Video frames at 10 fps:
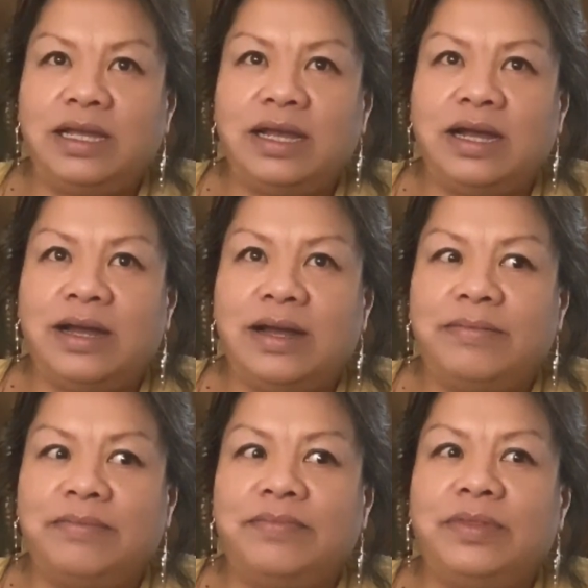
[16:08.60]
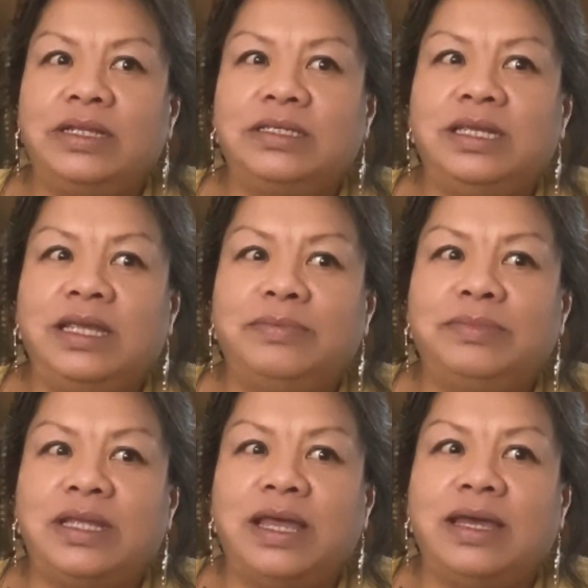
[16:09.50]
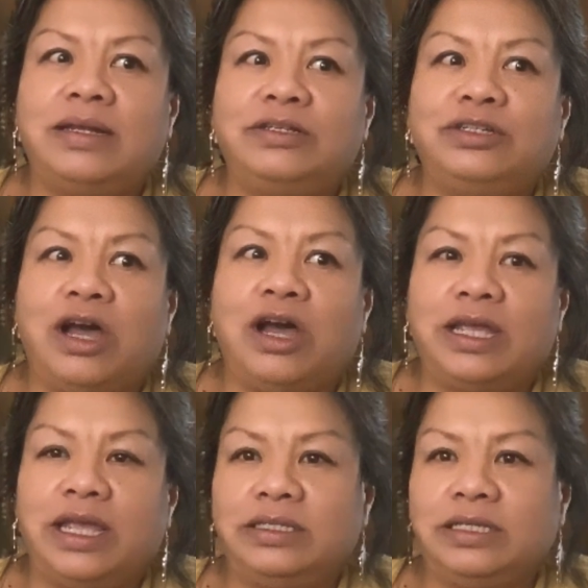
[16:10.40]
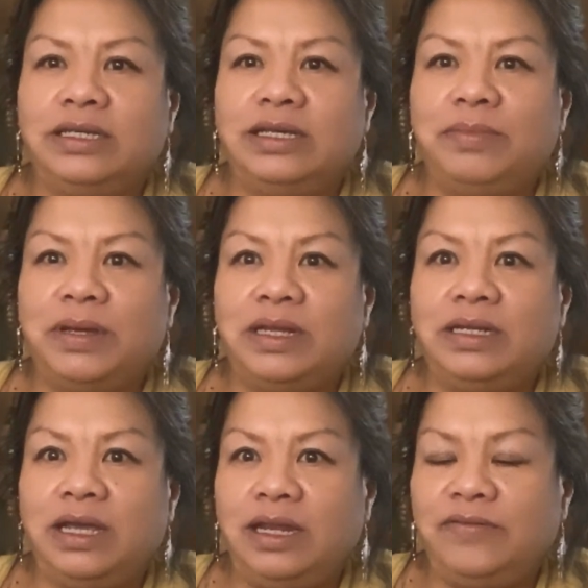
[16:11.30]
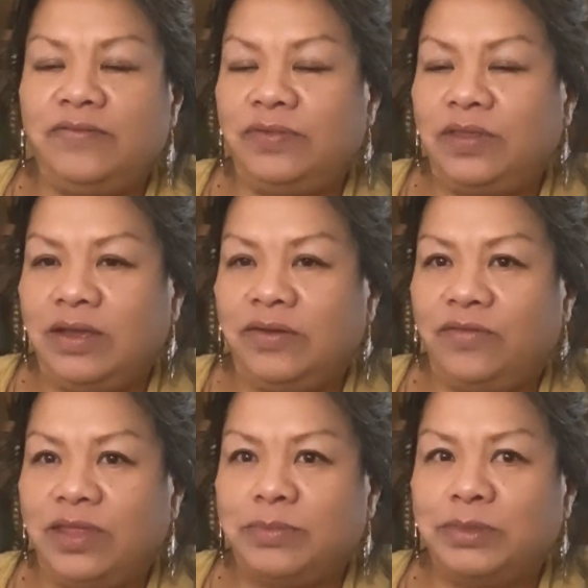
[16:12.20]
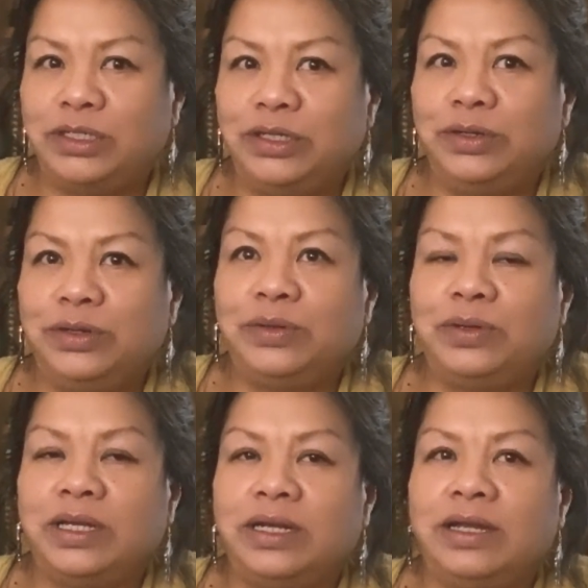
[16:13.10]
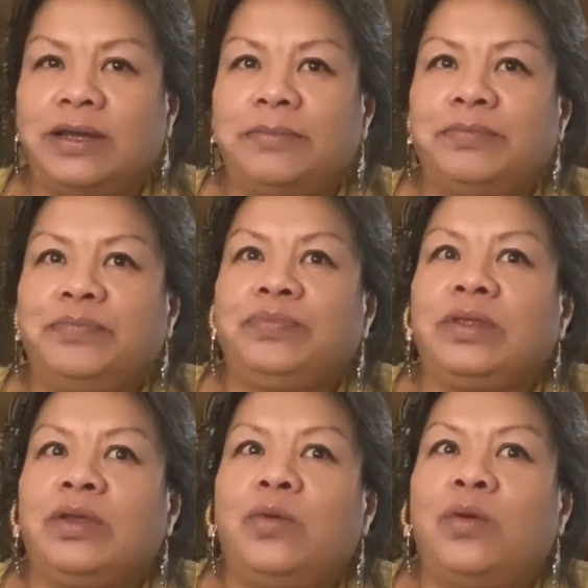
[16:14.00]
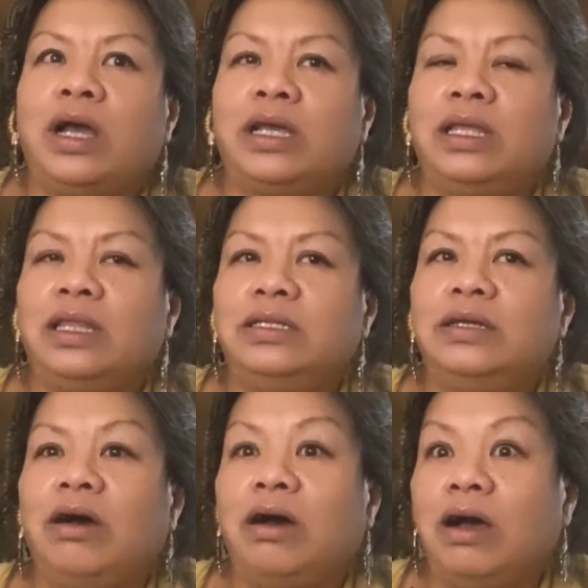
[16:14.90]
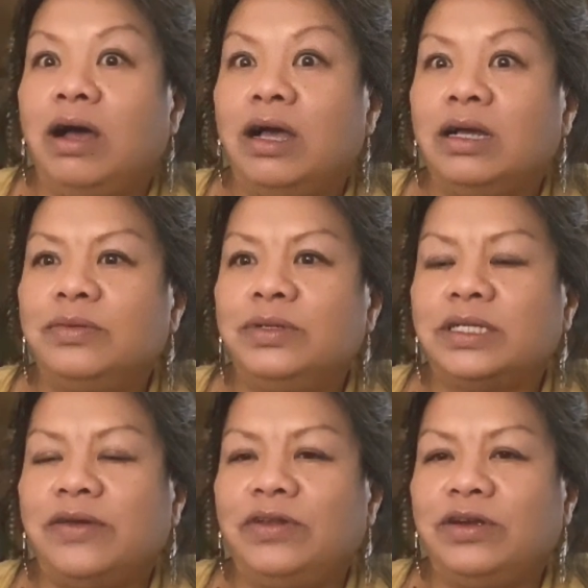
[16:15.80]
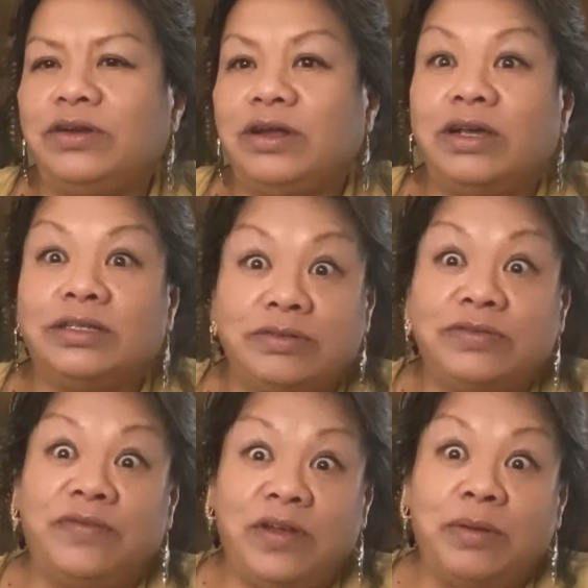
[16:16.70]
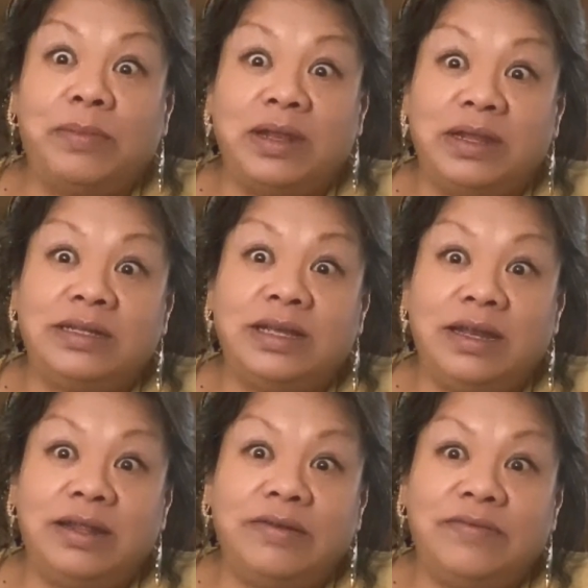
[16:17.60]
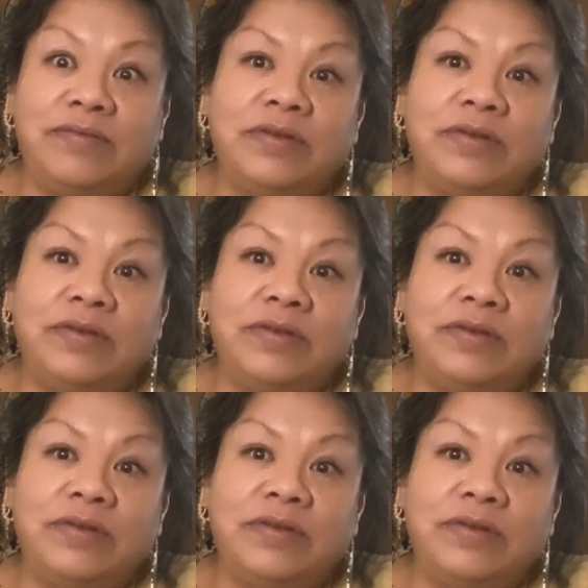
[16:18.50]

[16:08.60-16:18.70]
um, it seems that jogging is a good meditative thing for them to do, and uh, walking the dog, which I've learned also is very meditative.